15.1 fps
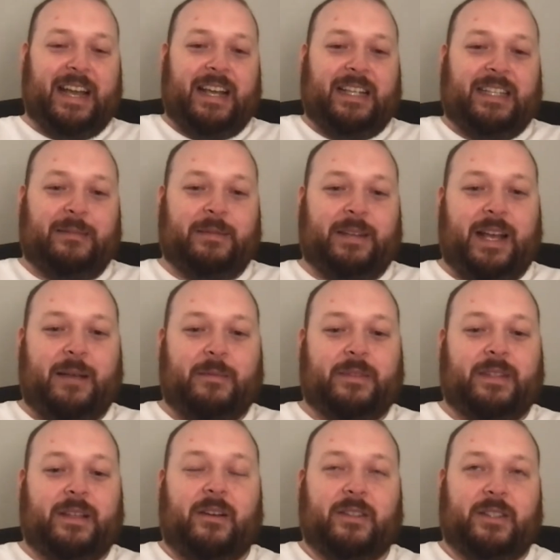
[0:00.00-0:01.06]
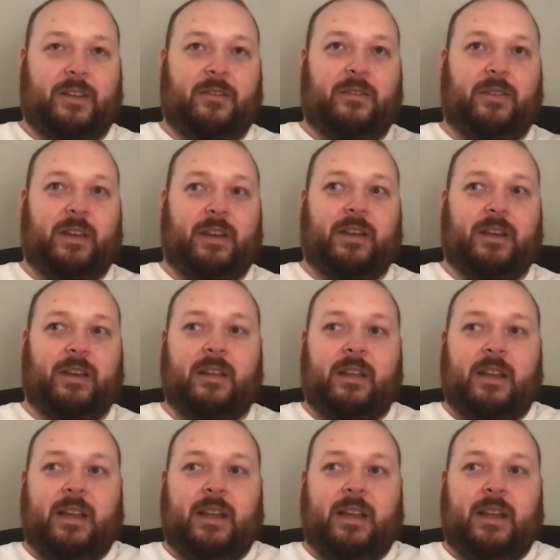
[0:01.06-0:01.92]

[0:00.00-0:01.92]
uh, sometimes also the